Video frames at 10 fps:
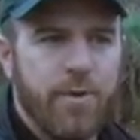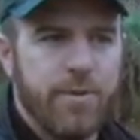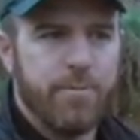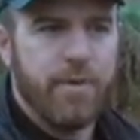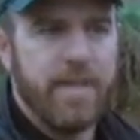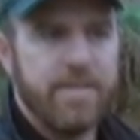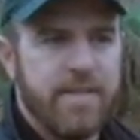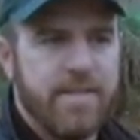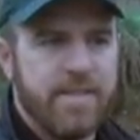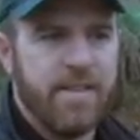because plants
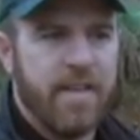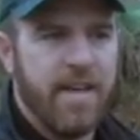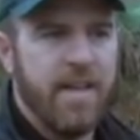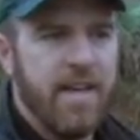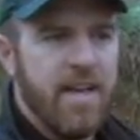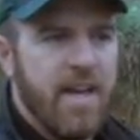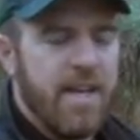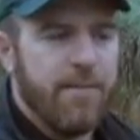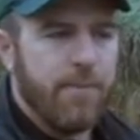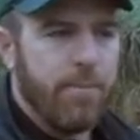need sunlight.
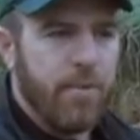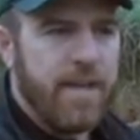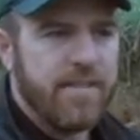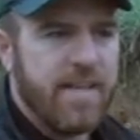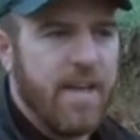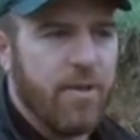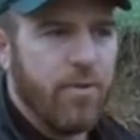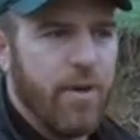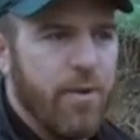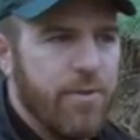And if the plants can't
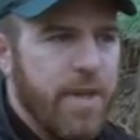grow, they